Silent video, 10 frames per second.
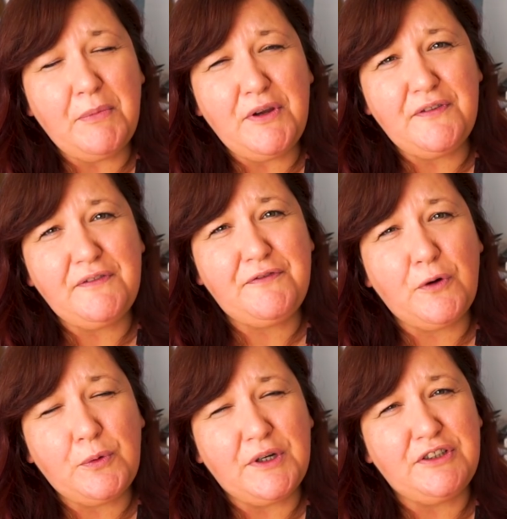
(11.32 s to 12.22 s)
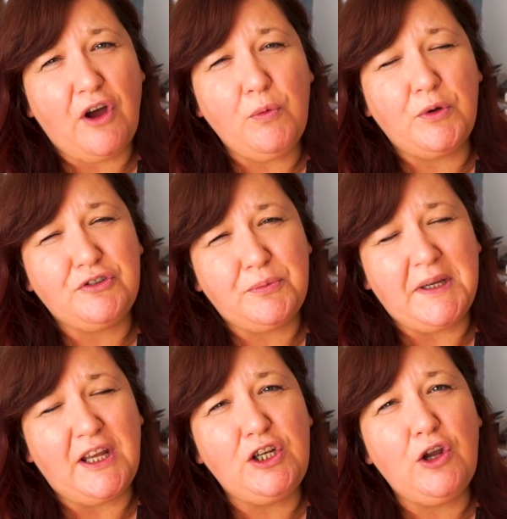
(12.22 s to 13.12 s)
moving forward, I want to
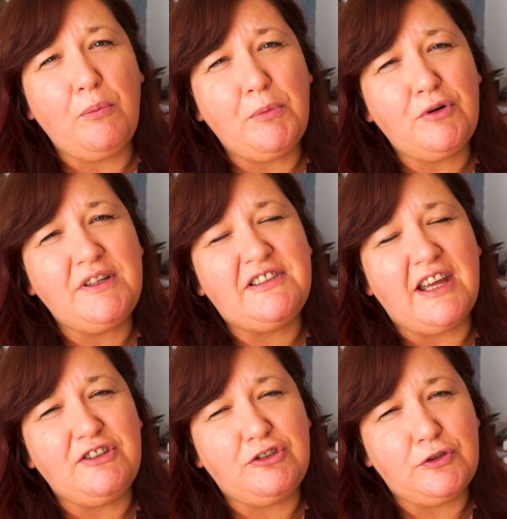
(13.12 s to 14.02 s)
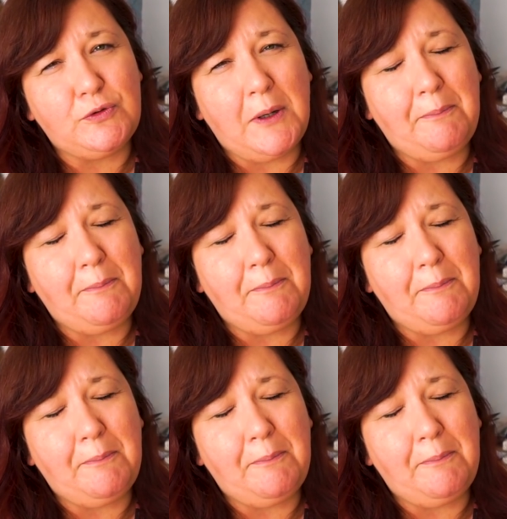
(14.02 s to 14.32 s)
be a lot more intentional